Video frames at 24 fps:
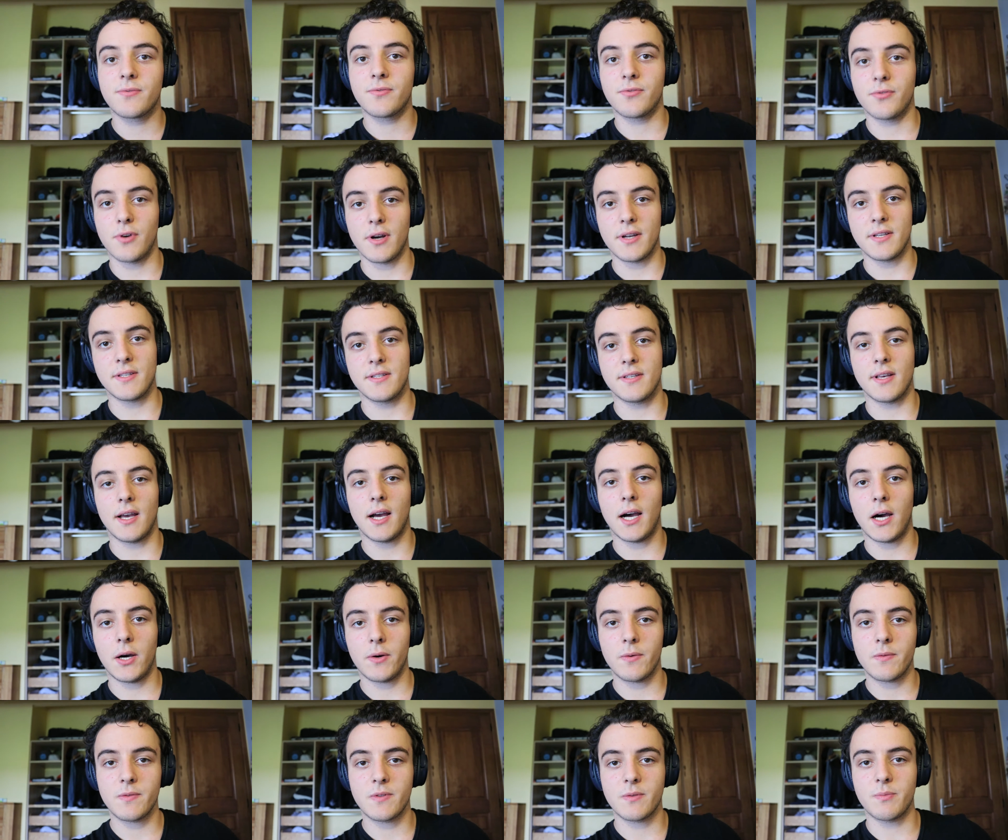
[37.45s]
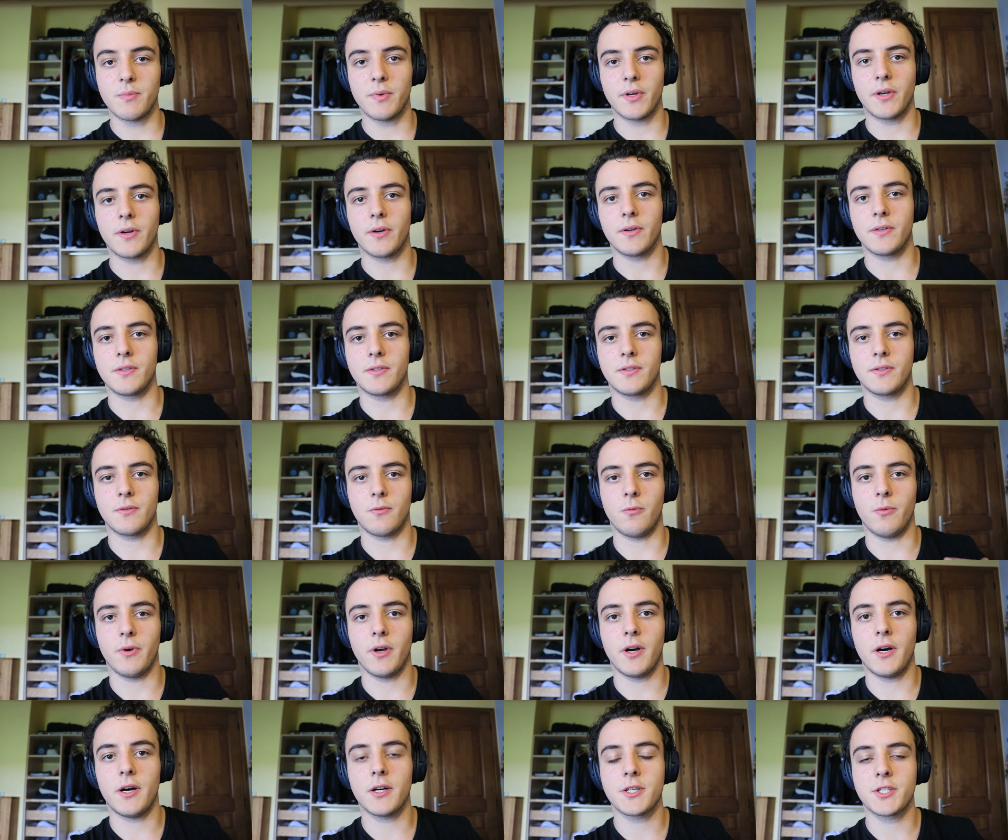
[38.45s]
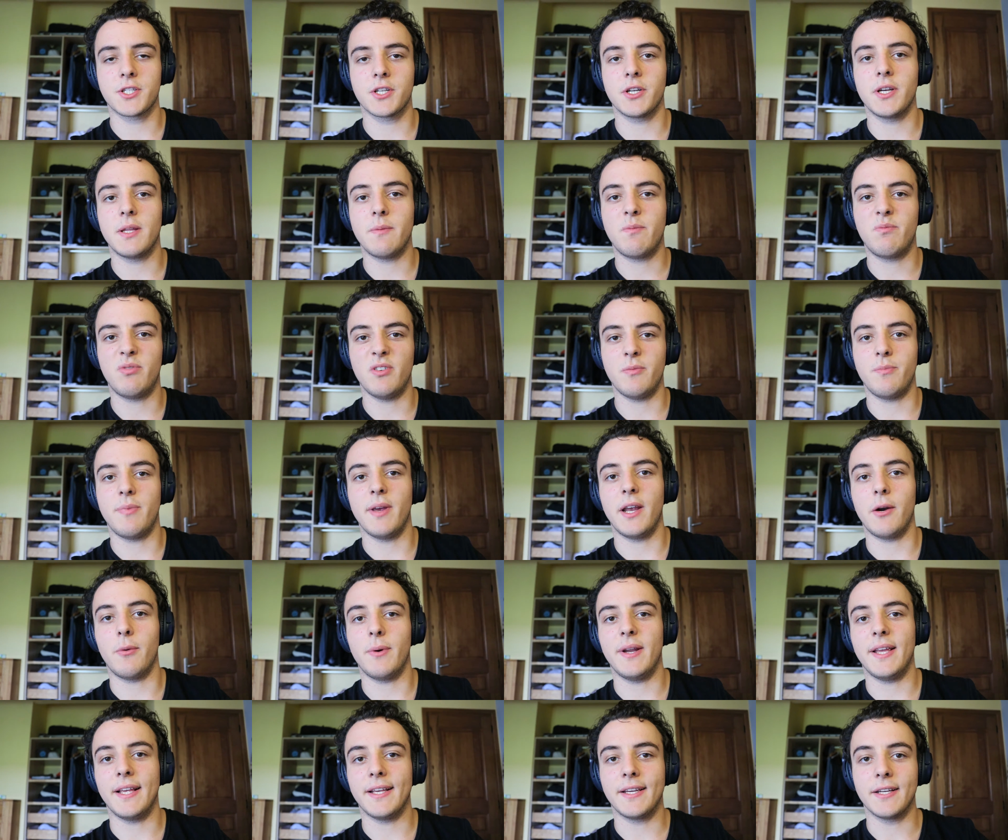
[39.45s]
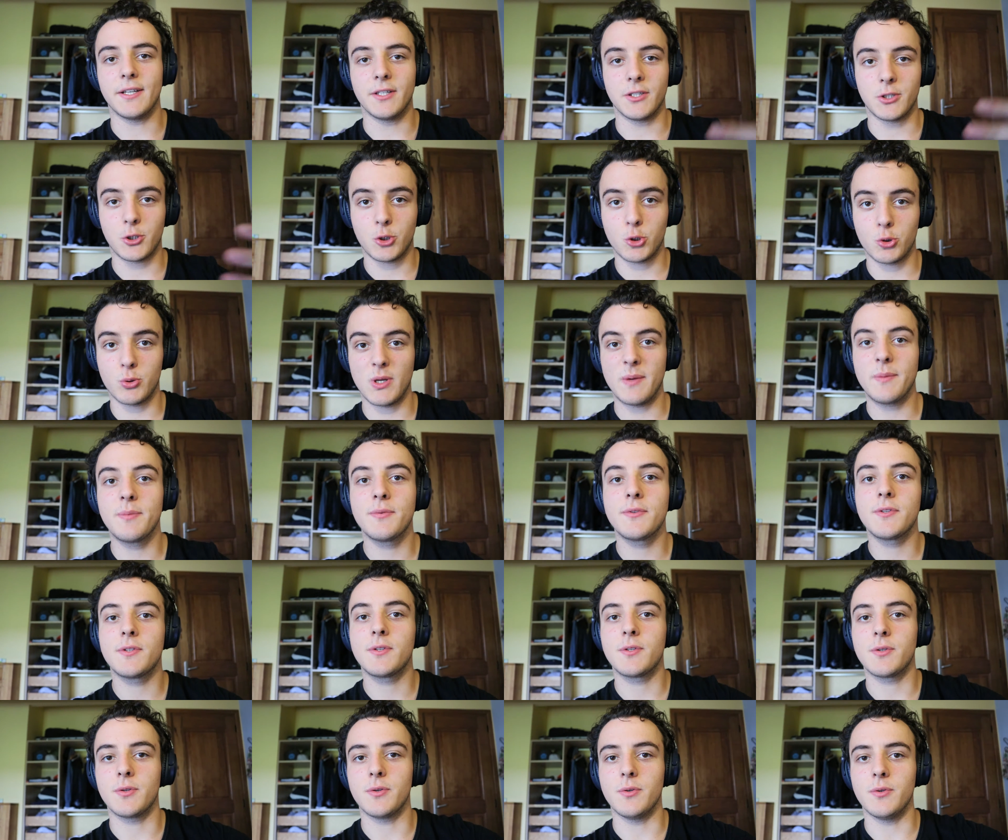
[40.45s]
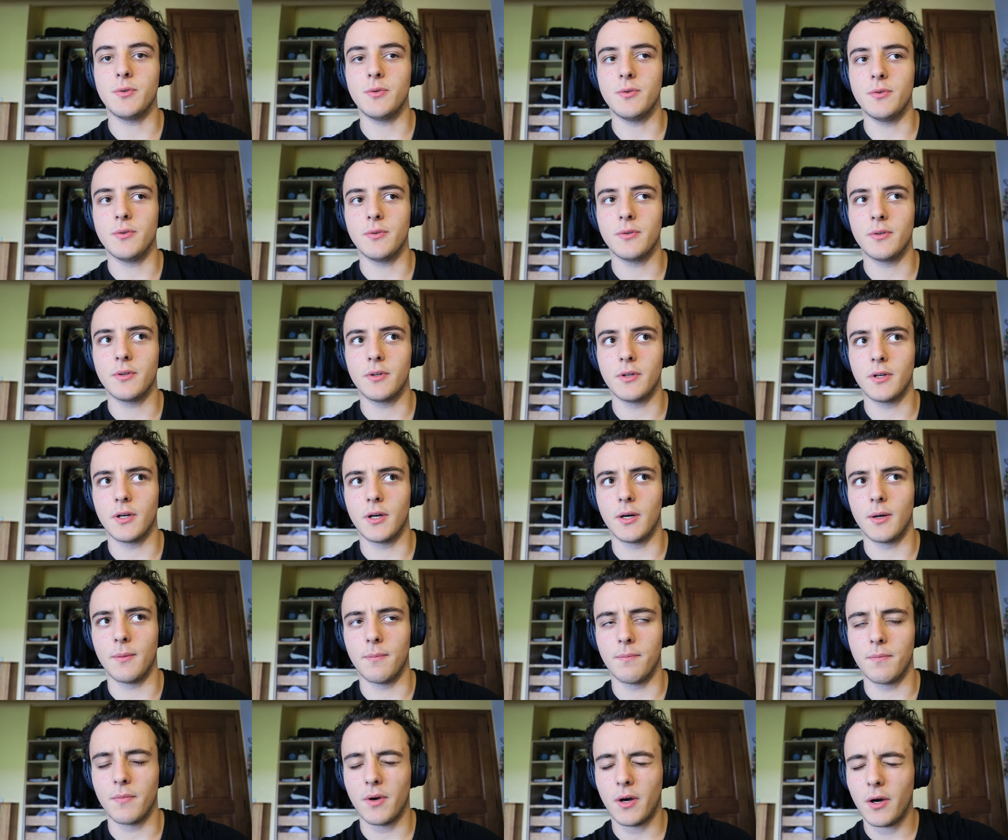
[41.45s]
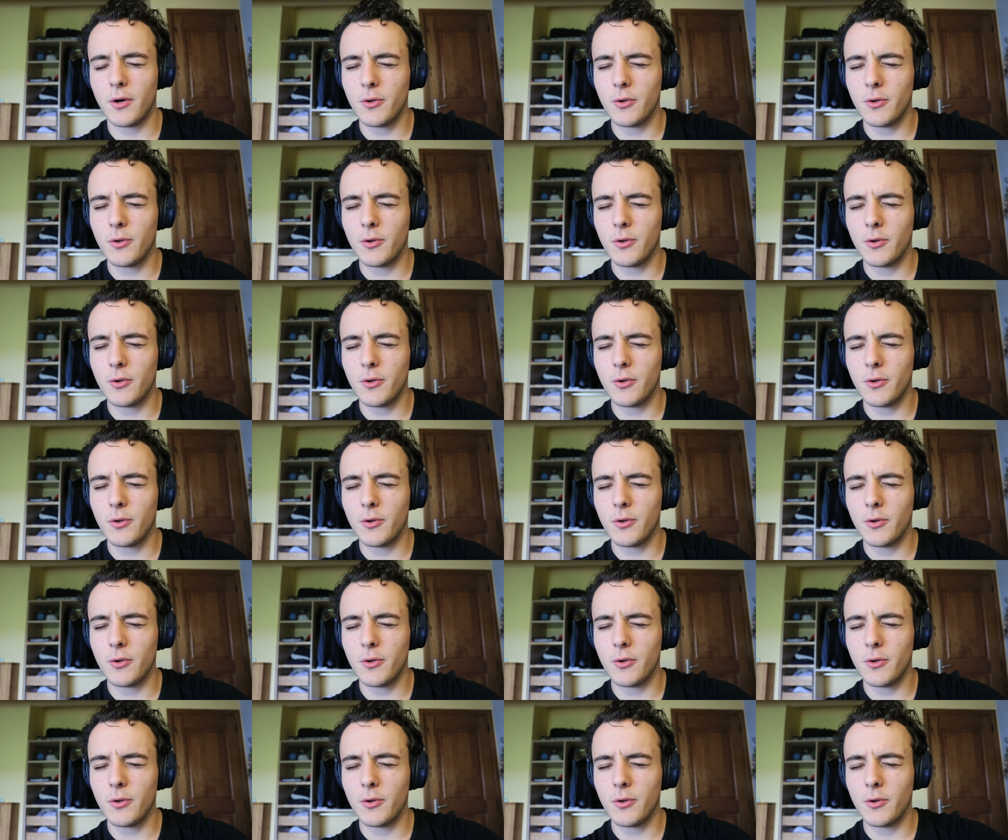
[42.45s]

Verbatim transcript: friend's house because we are actually preparing a trip to um,